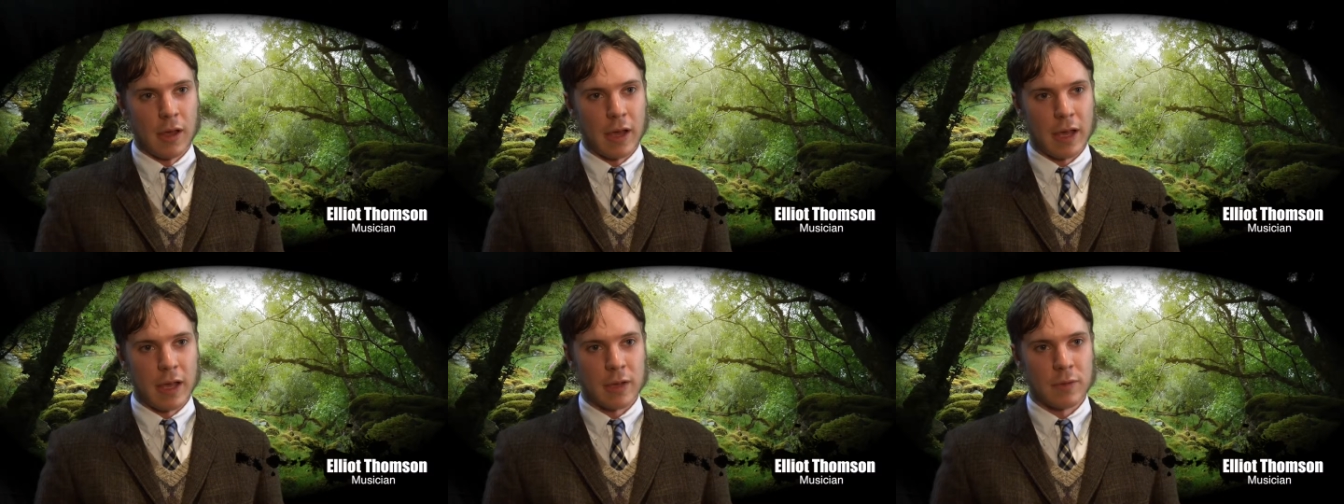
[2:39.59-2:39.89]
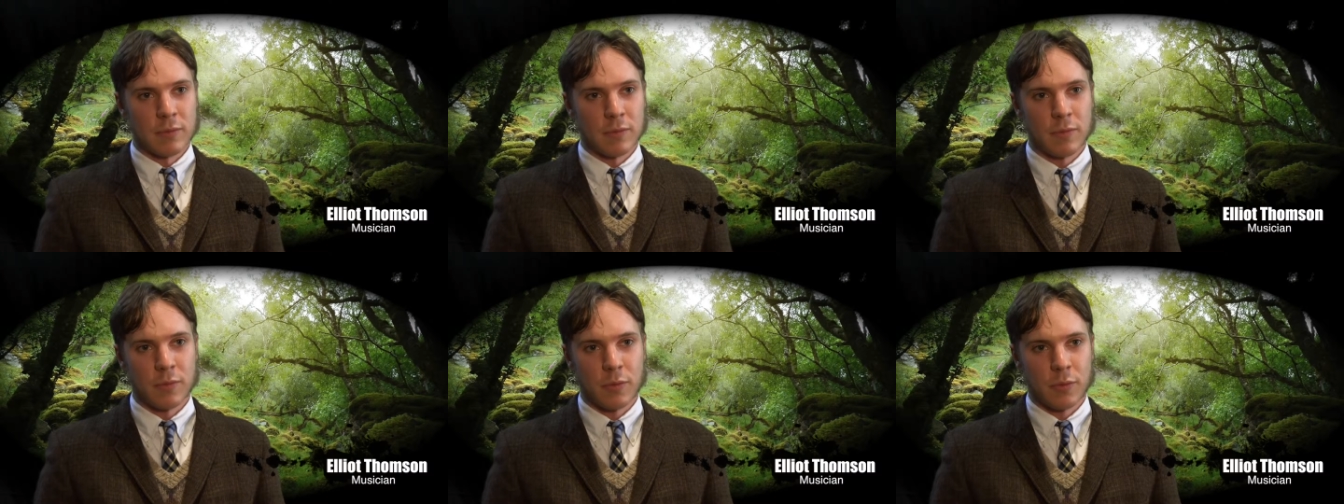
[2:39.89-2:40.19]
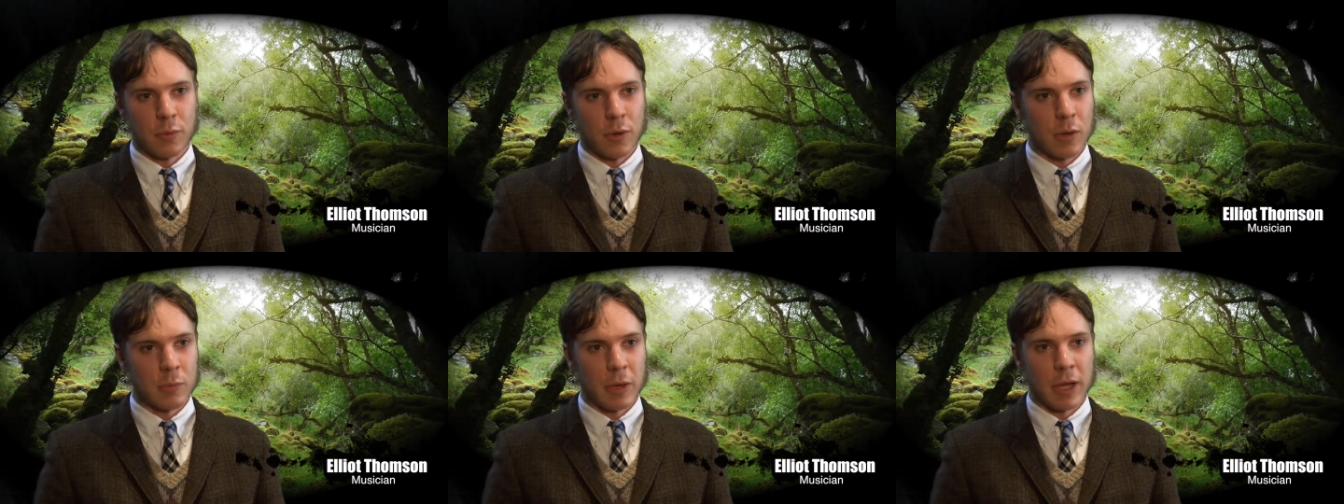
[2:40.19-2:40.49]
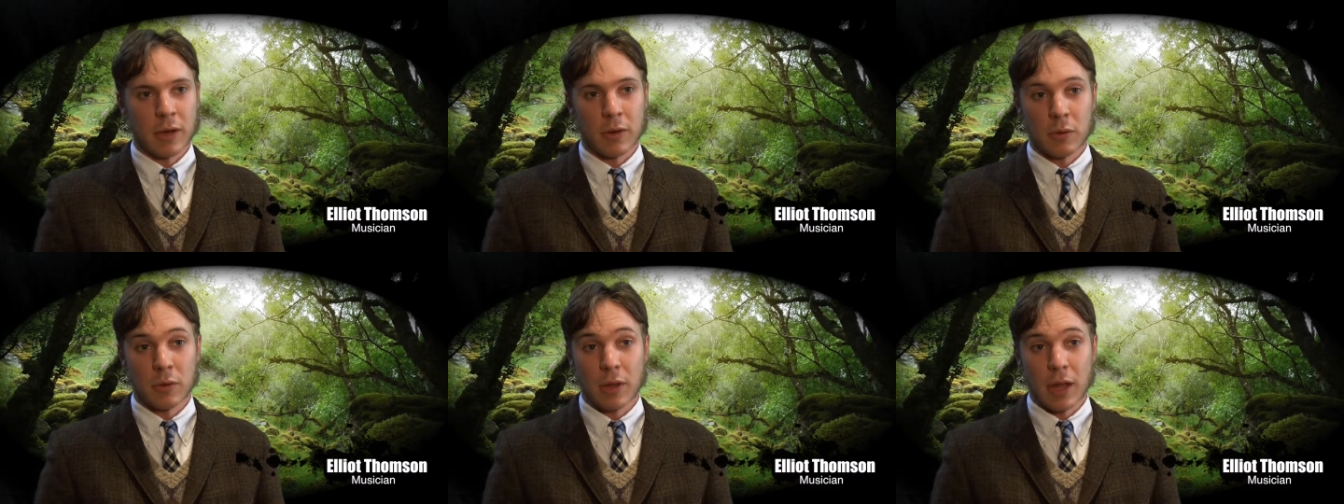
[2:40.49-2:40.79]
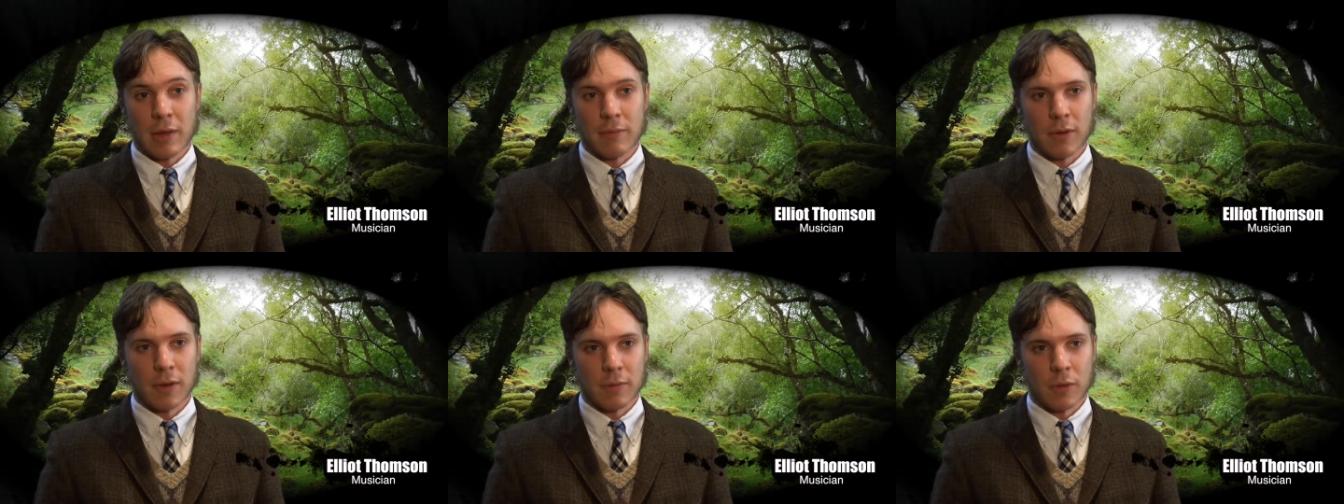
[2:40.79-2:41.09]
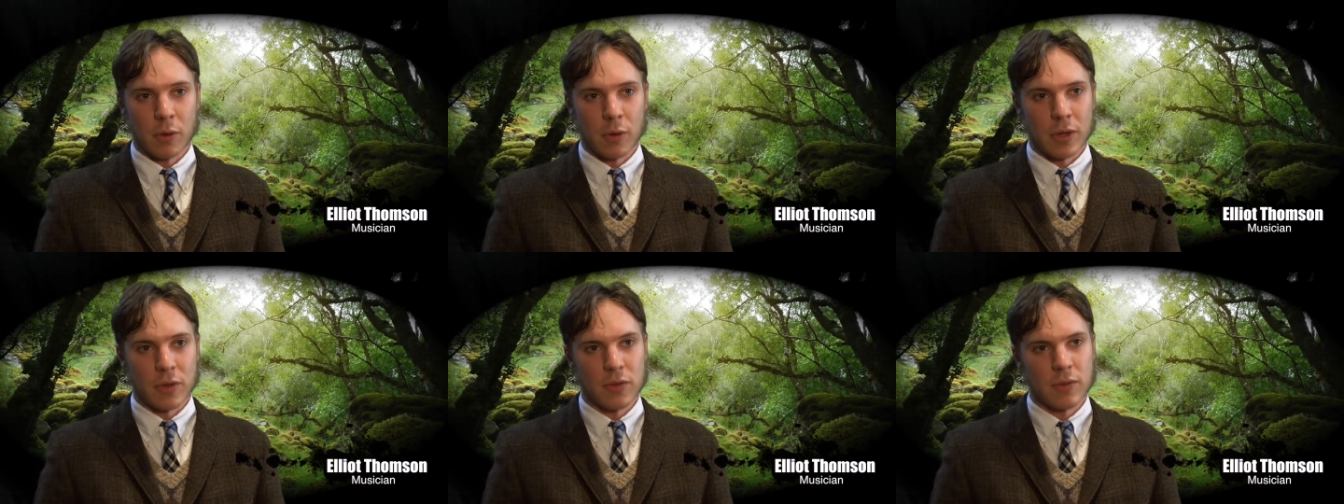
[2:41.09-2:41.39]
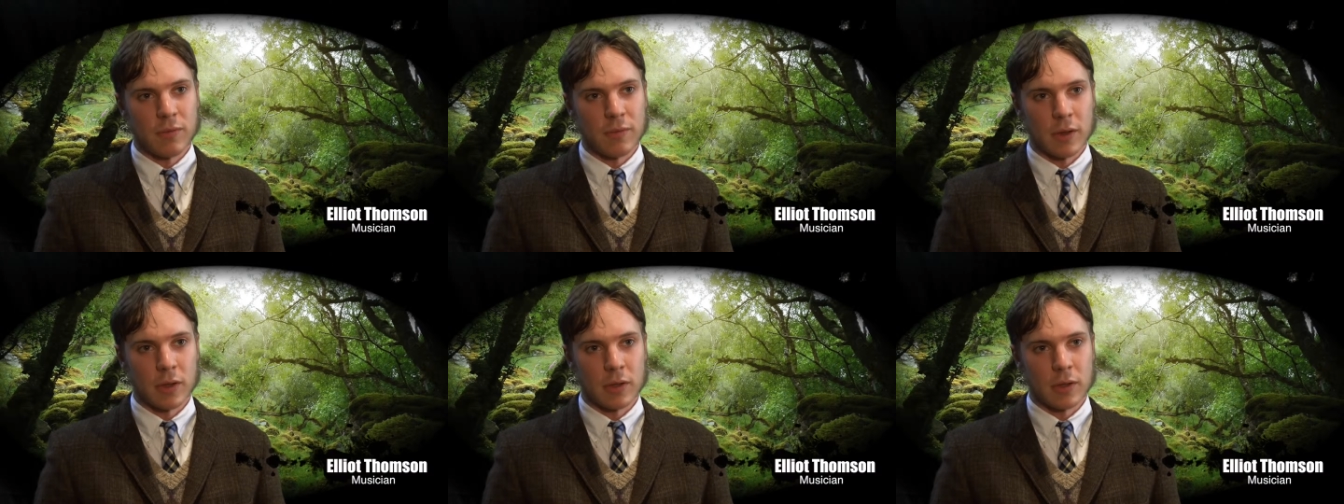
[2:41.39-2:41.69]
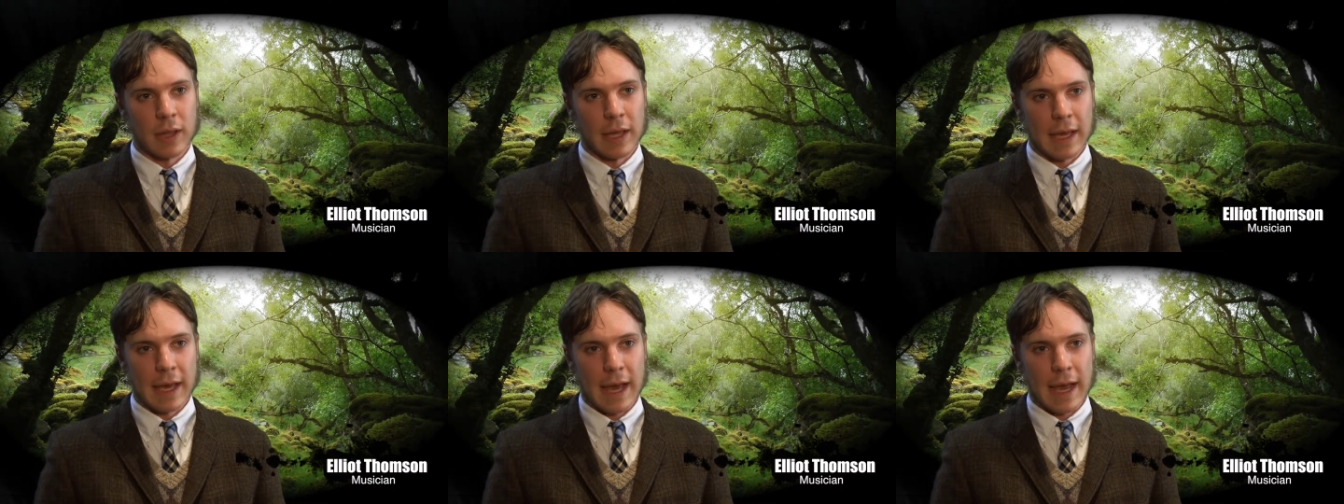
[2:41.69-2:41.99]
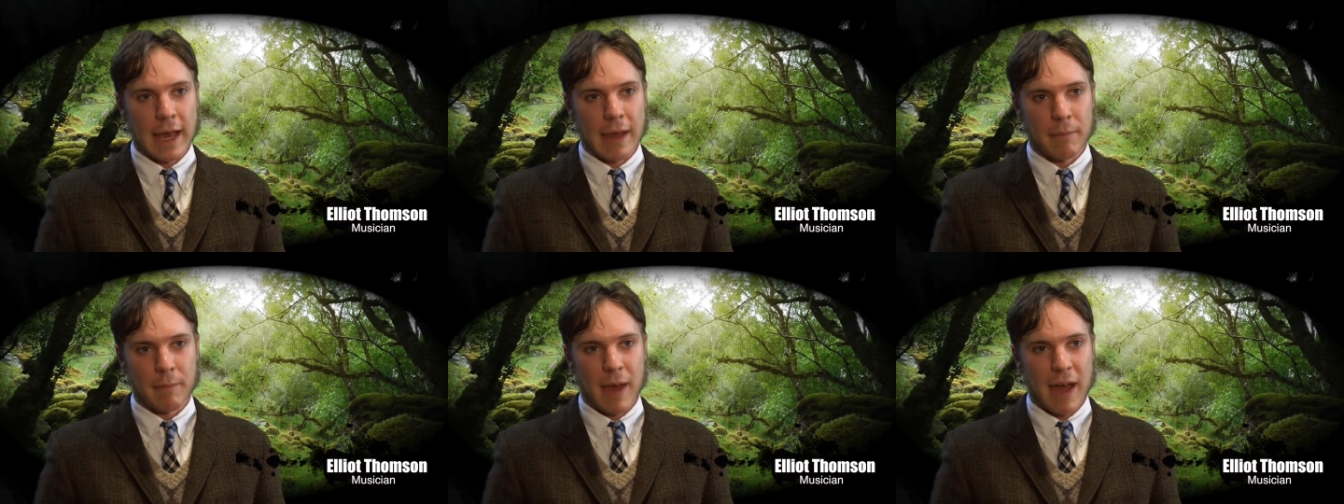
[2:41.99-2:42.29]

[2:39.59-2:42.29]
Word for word: And throughout my whole life, I've always felt like I